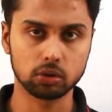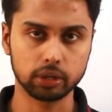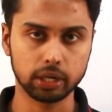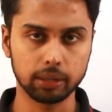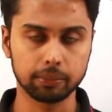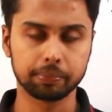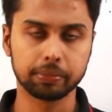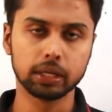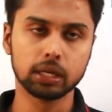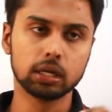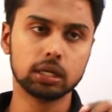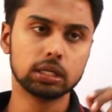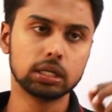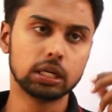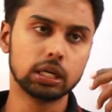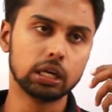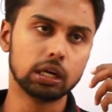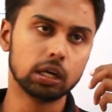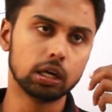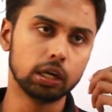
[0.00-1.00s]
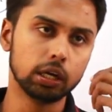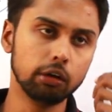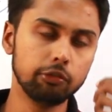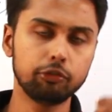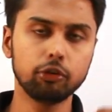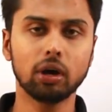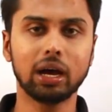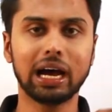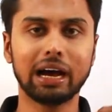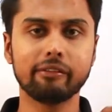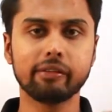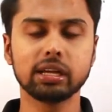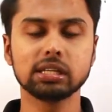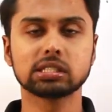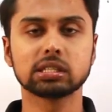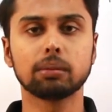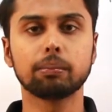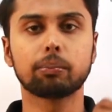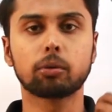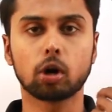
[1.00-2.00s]
Okay, if you are having
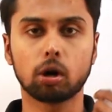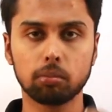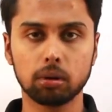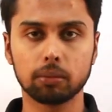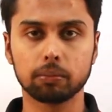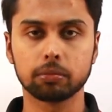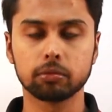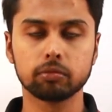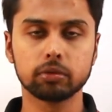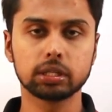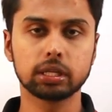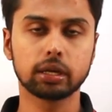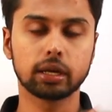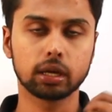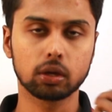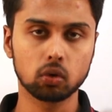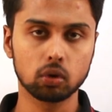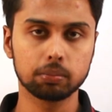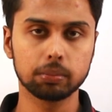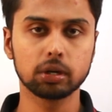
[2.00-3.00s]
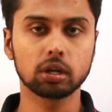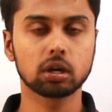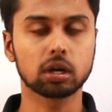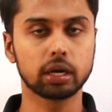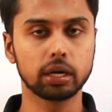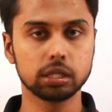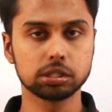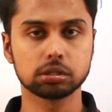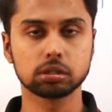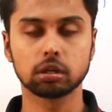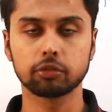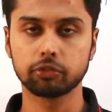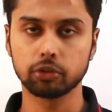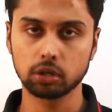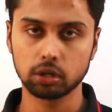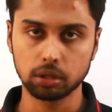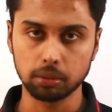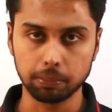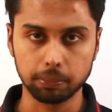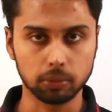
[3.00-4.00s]
some problem with the recruitment or condition of
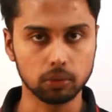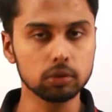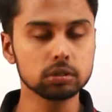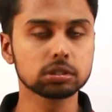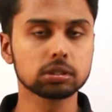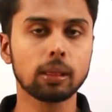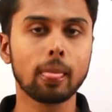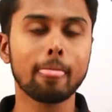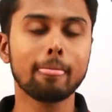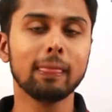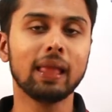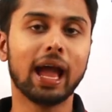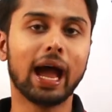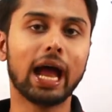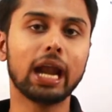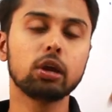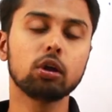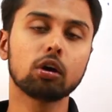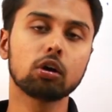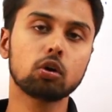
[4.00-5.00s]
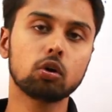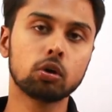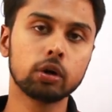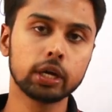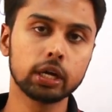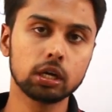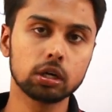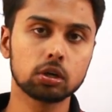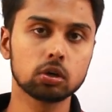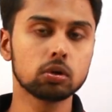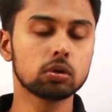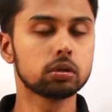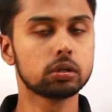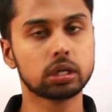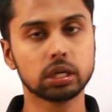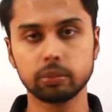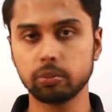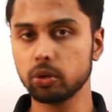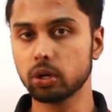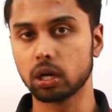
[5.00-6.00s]
your post, and you are going to
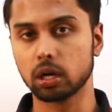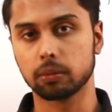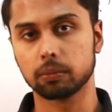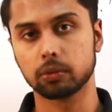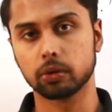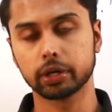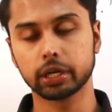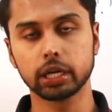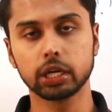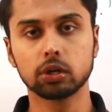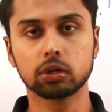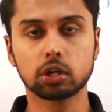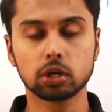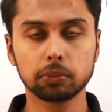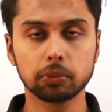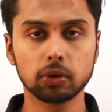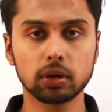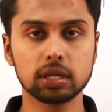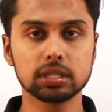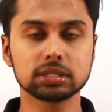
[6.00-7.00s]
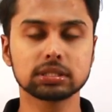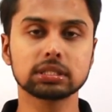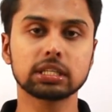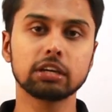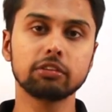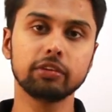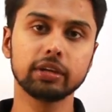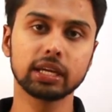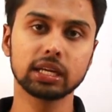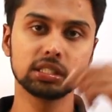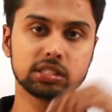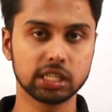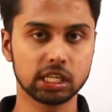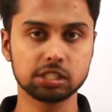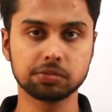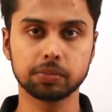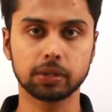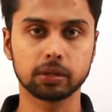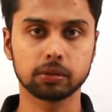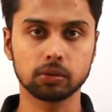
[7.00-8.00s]
tribunal, okay, your tribunal is giving a
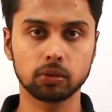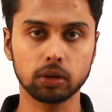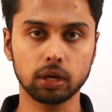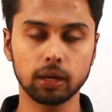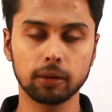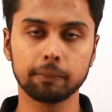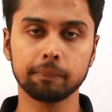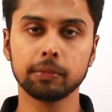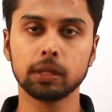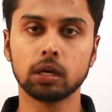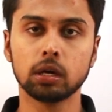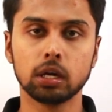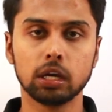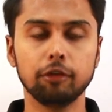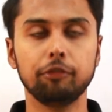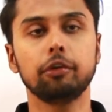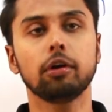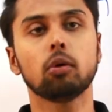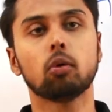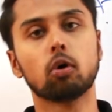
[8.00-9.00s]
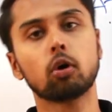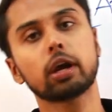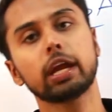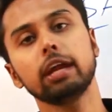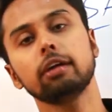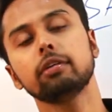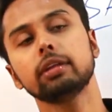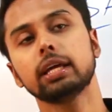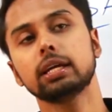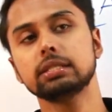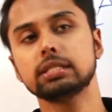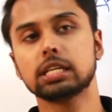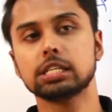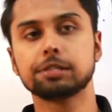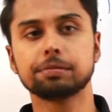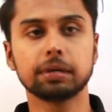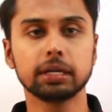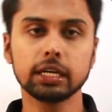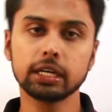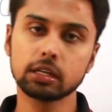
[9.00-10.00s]
judgment. Okay, if you are okay with that
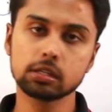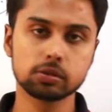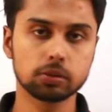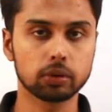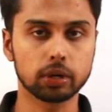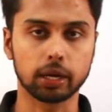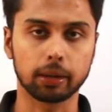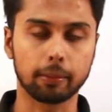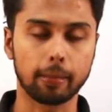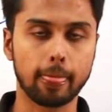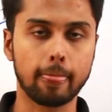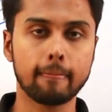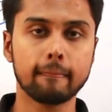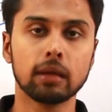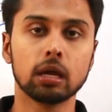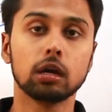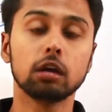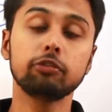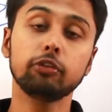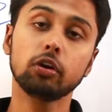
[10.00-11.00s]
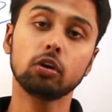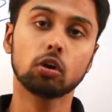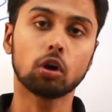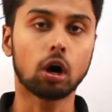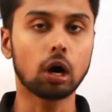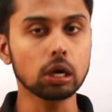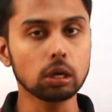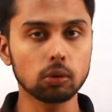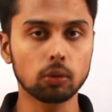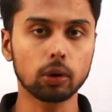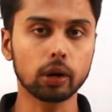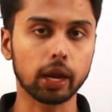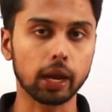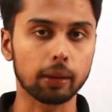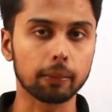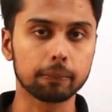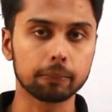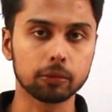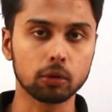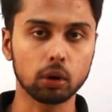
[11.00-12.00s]
judgment, it is okay. If you are not
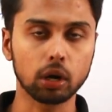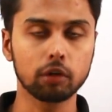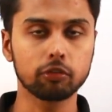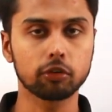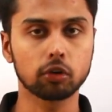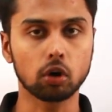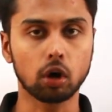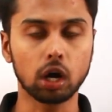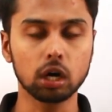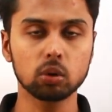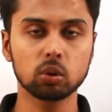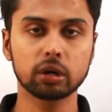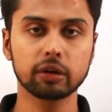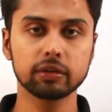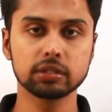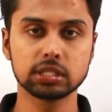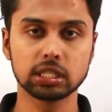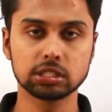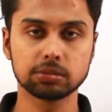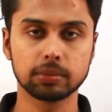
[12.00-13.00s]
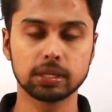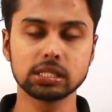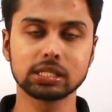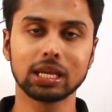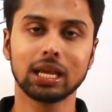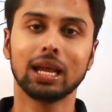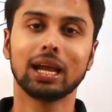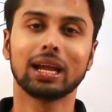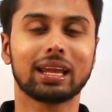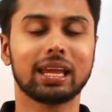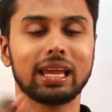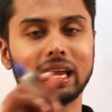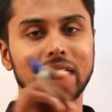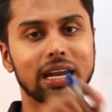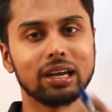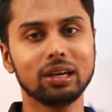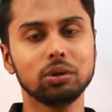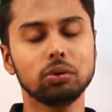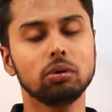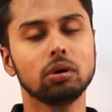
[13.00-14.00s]
okay, okay, if you are not okay with judgment,
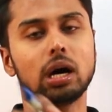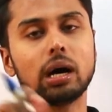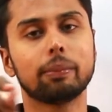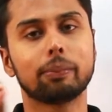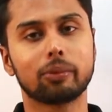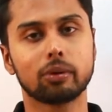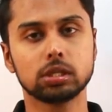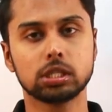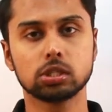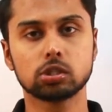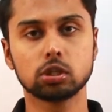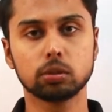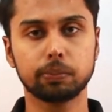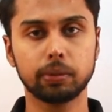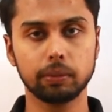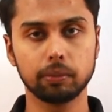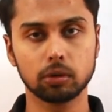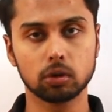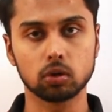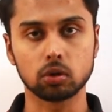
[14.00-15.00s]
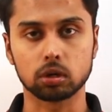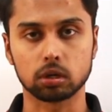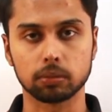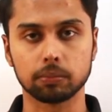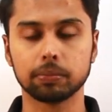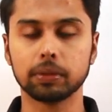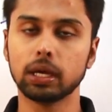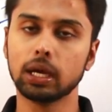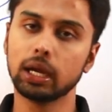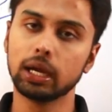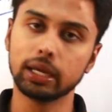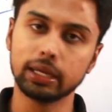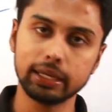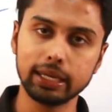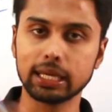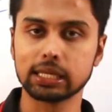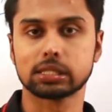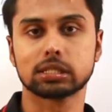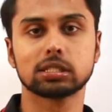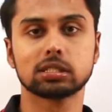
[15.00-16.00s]
can you approach the Supreme Court?
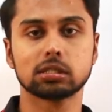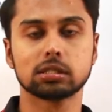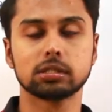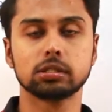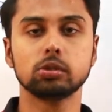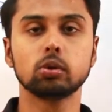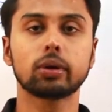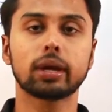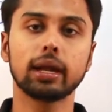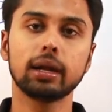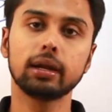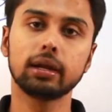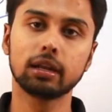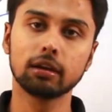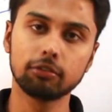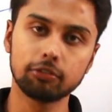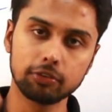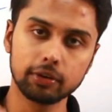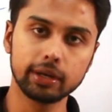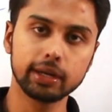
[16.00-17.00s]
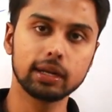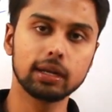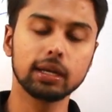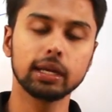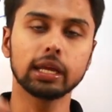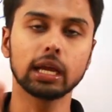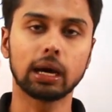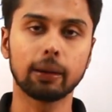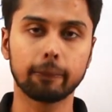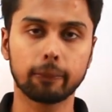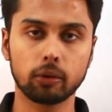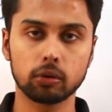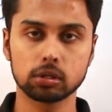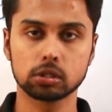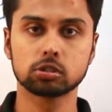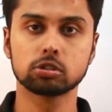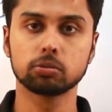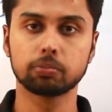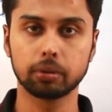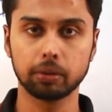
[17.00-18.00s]
Yes, you can definitely approach
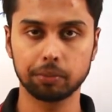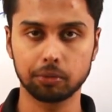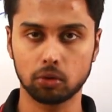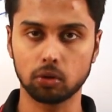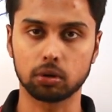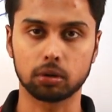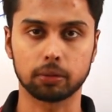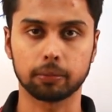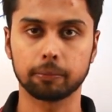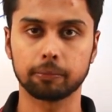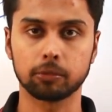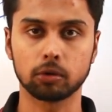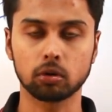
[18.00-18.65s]
the Supreme Court.